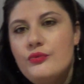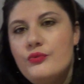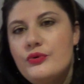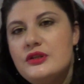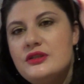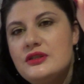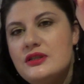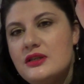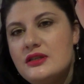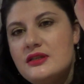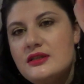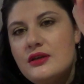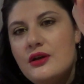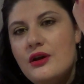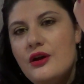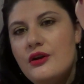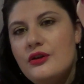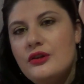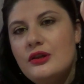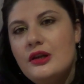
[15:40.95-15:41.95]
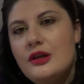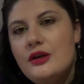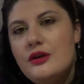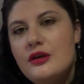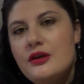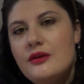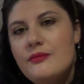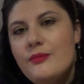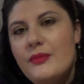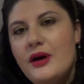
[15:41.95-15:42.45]
which is
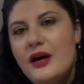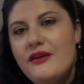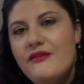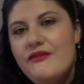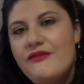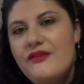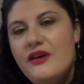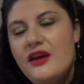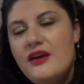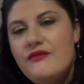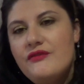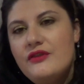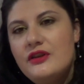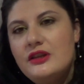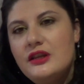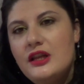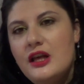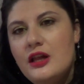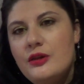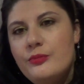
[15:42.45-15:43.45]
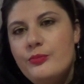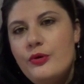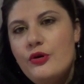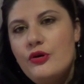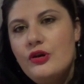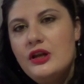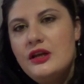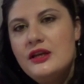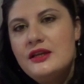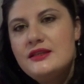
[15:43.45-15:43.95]
currently my favorite nail
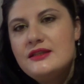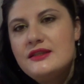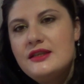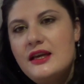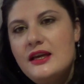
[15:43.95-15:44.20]
polish,